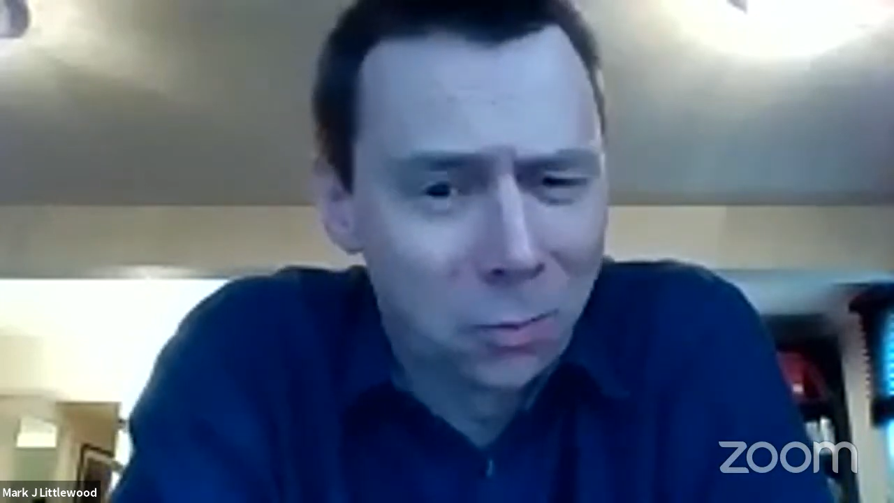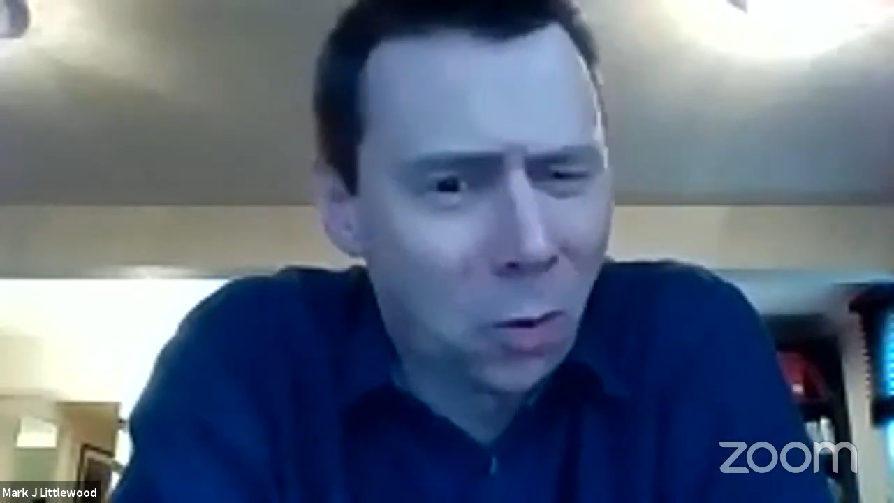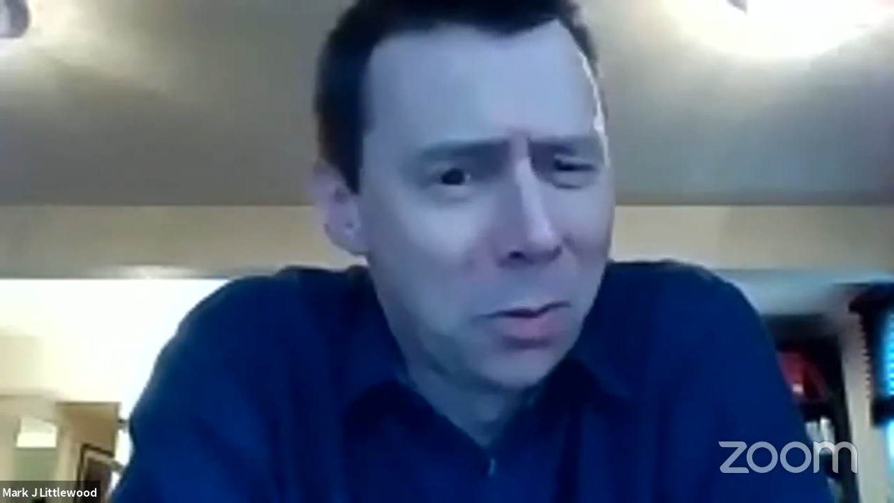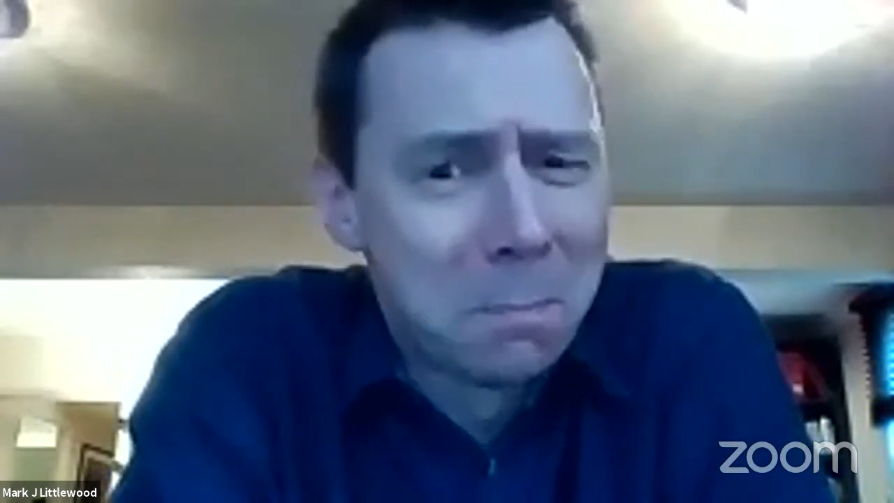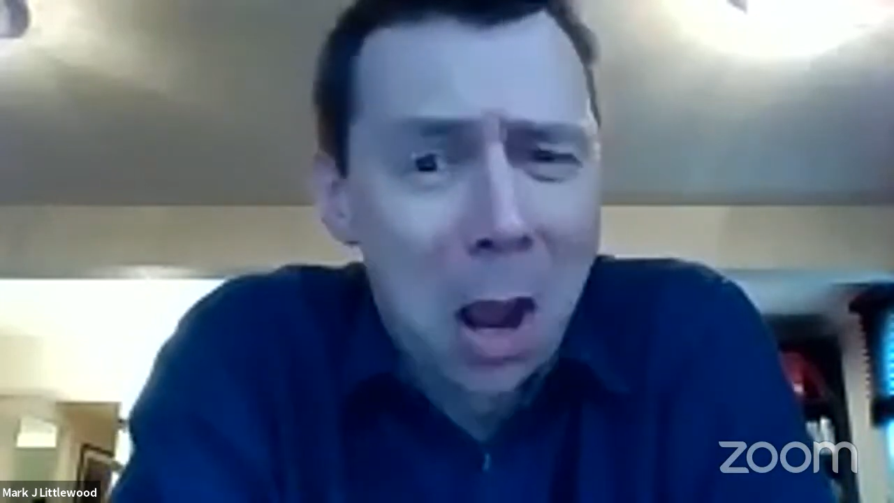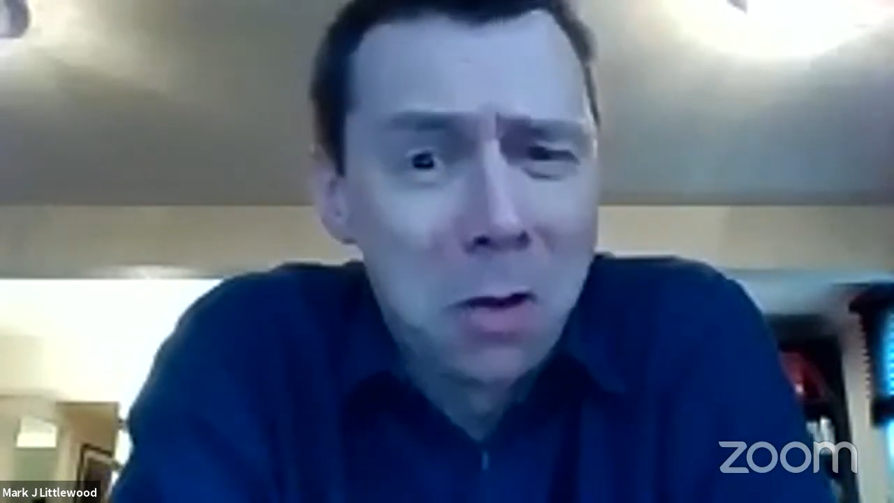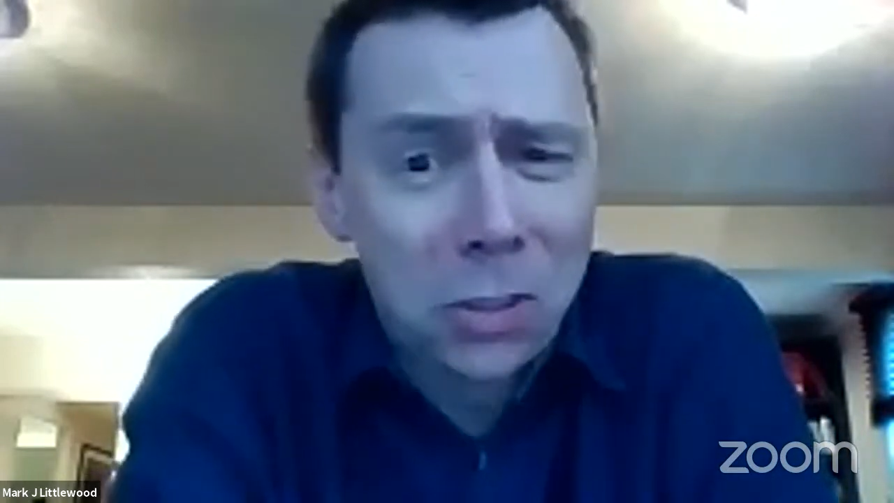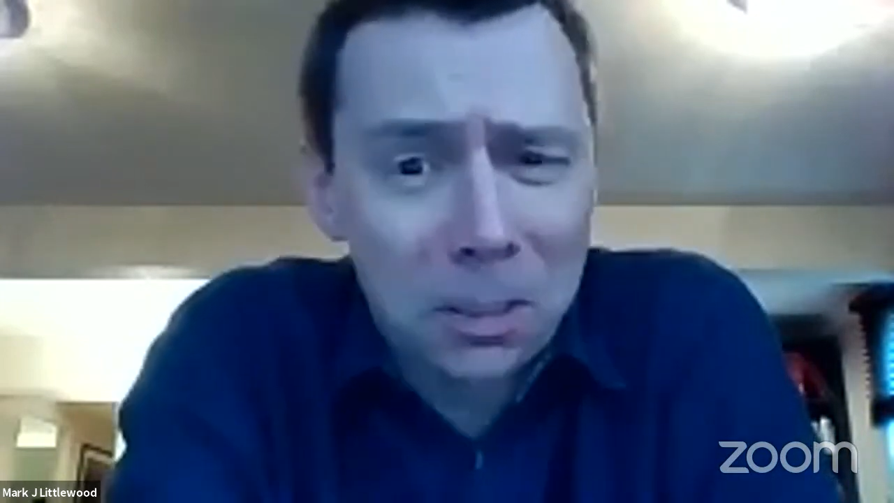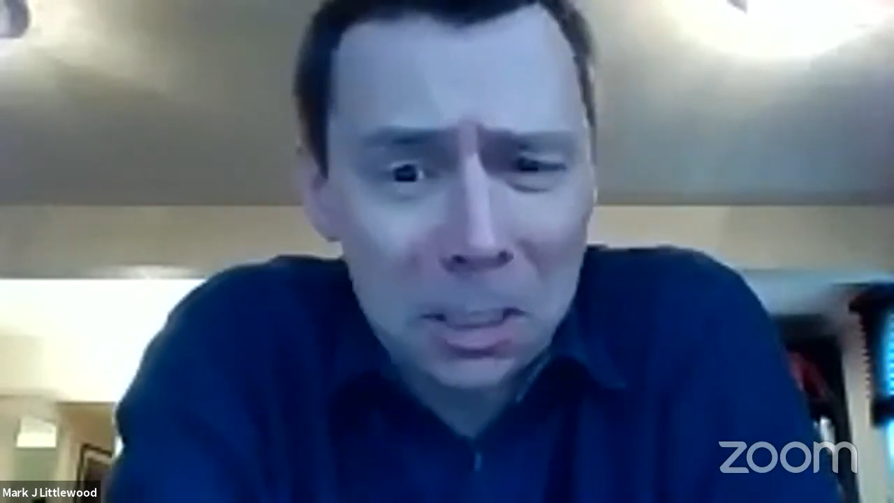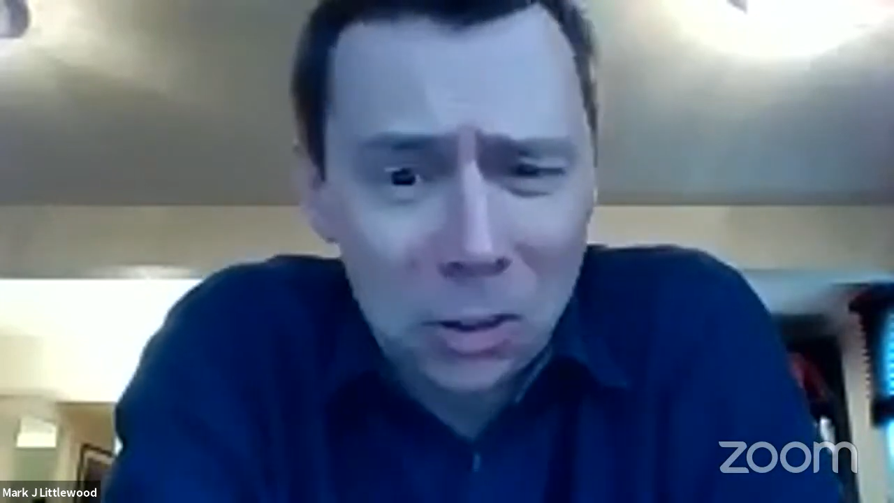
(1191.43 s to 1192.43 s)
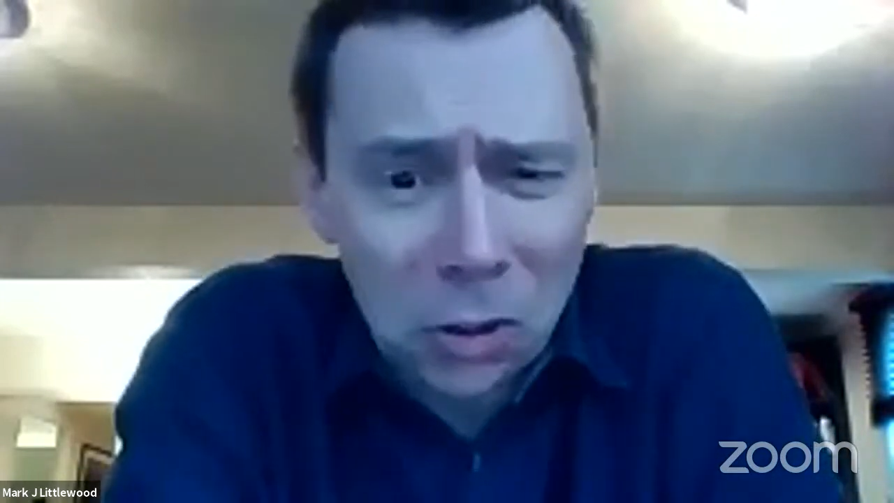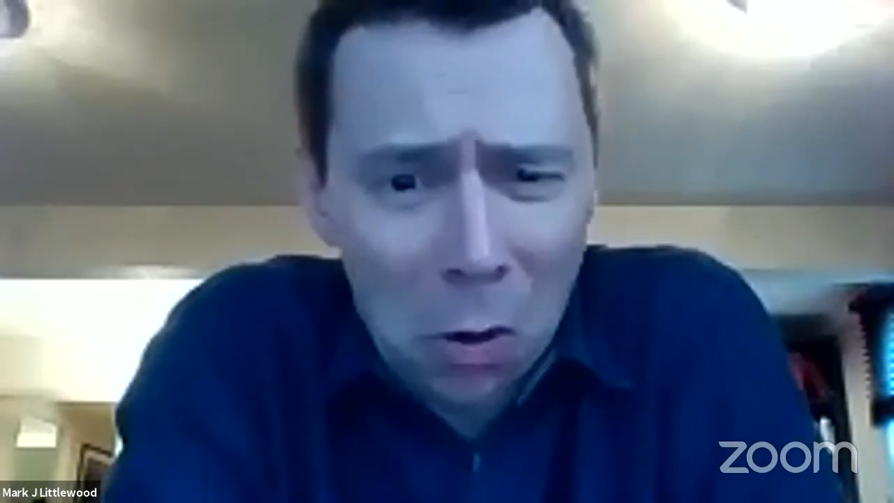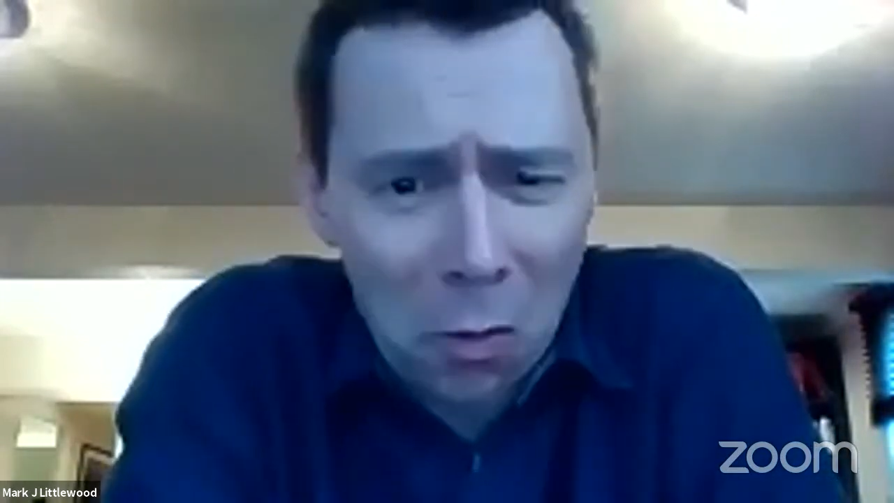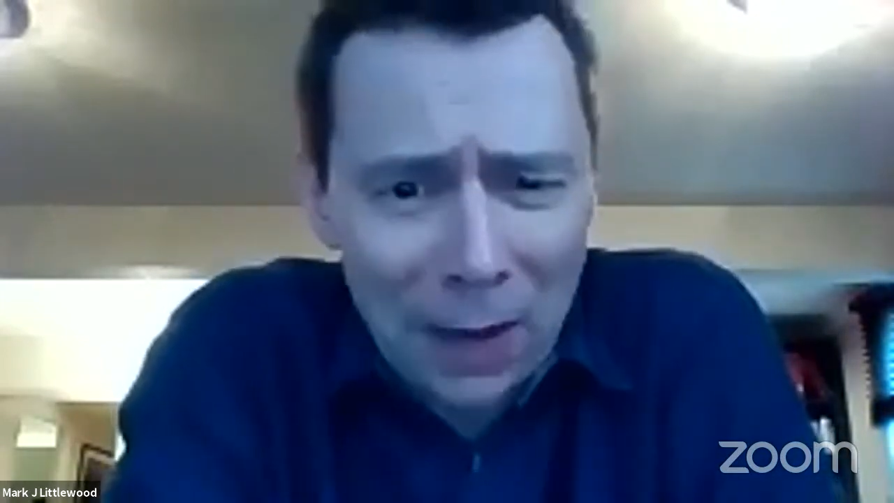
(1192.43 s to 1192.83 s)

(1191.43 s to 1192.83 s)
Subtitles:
grown the most in stock